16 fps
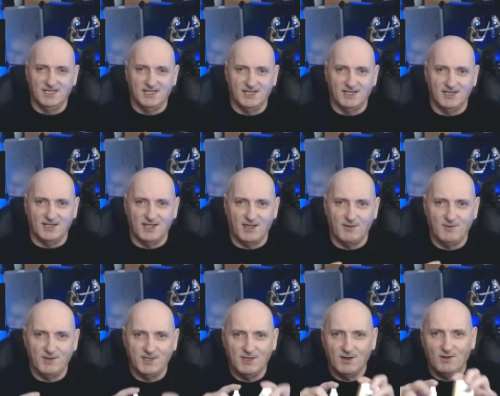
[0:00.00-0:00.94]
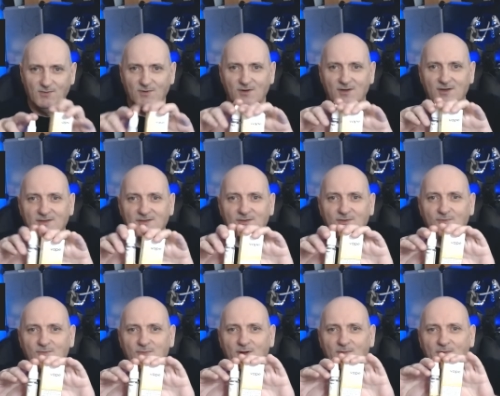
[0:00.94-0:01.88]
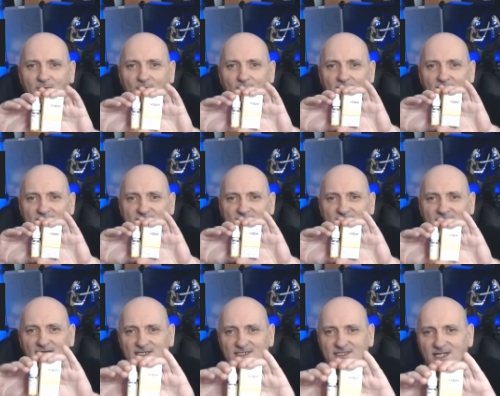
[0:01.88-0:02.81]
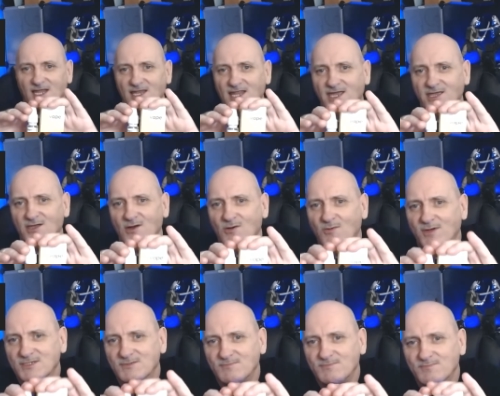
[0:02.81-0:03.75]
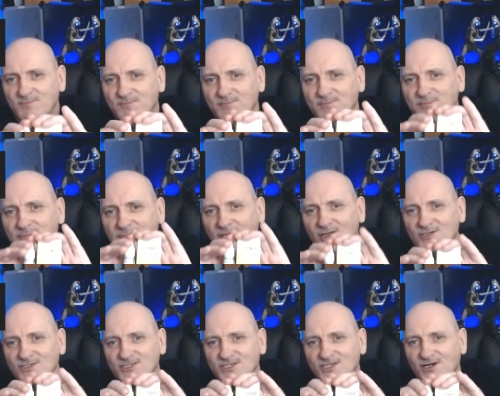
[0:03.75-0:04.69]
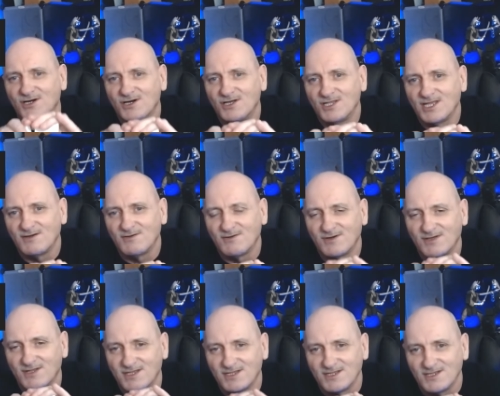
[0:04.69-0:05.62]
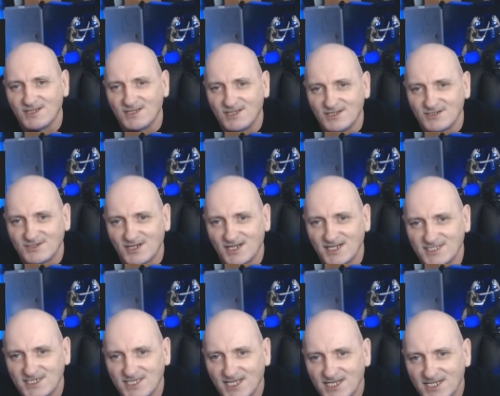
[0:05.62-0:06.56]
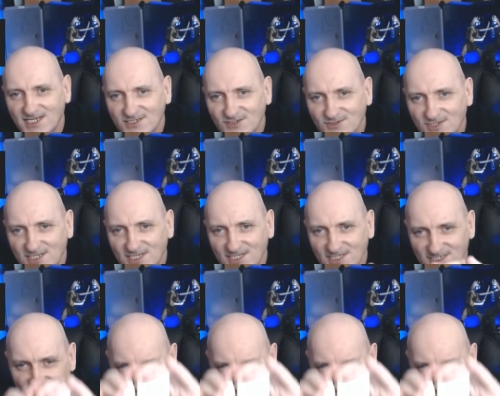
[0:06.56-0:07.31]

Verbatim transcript: There we go. You probably won't be able to see that because the light always blocks it all out and trying to get it so you can see